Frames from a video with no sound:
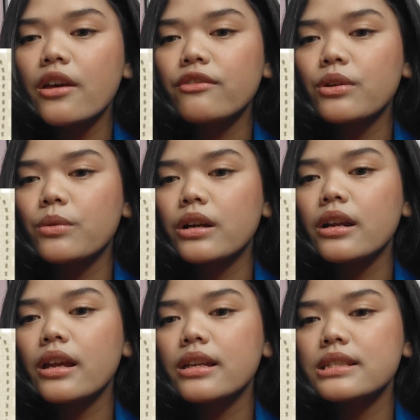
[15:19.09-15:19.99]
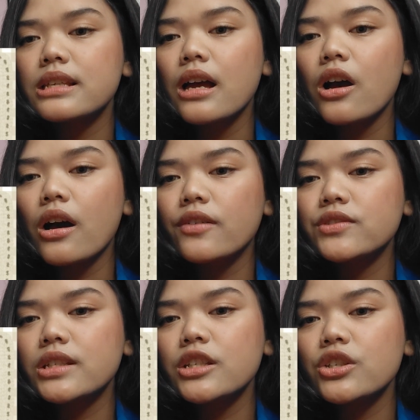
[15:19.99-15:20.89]
fewer is
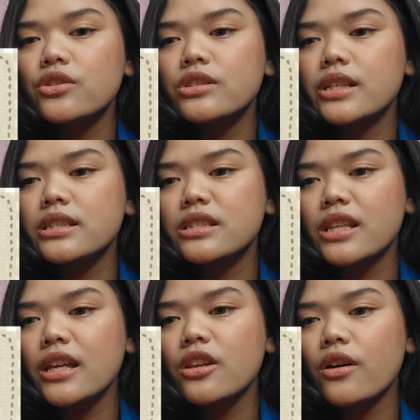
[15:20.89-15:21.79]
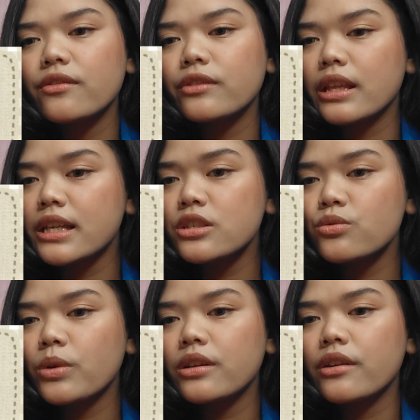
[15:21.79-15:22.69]
often used instead of less
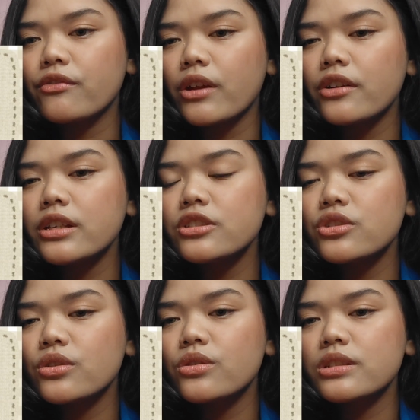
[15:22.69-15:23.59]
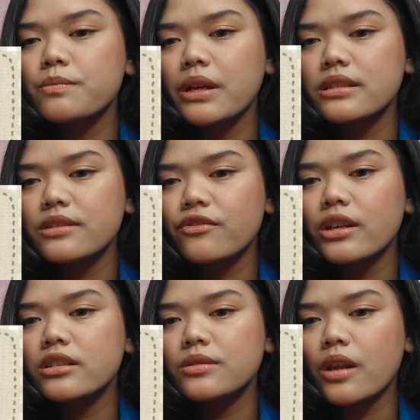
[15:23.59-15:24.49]
when referring to a
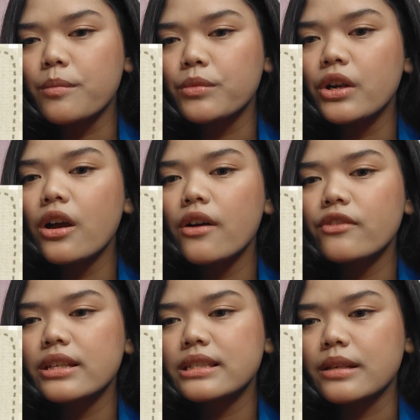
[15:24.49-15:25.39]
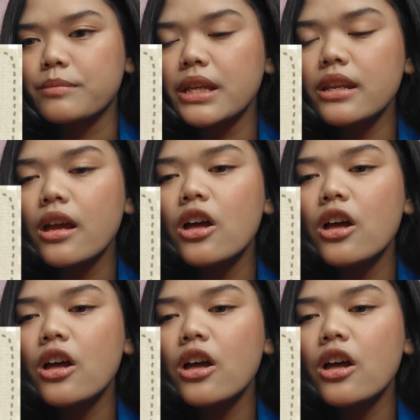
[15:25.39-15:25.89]
specific number of assignment.